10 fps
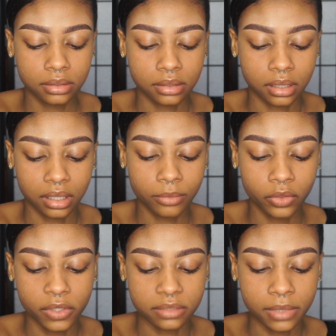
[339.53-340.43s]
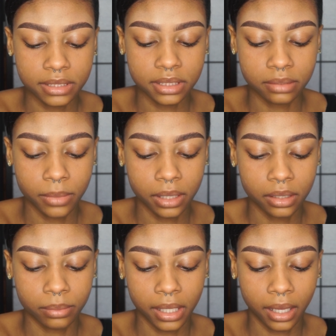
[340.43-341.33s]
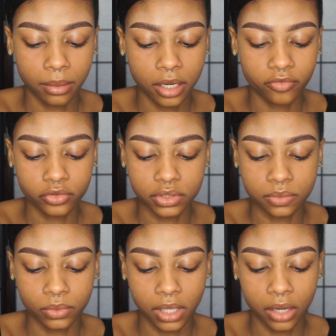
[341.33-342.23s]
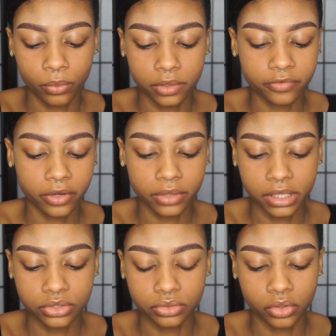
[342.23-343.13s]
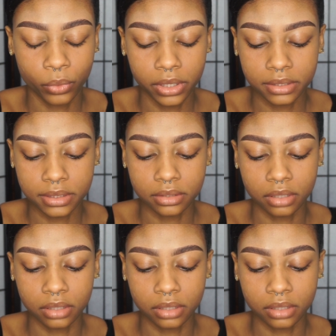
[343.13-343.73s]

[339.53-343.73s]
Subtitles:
Yeah, I'm always mixing makeup. Like I never just throw like one foundation or one concealer.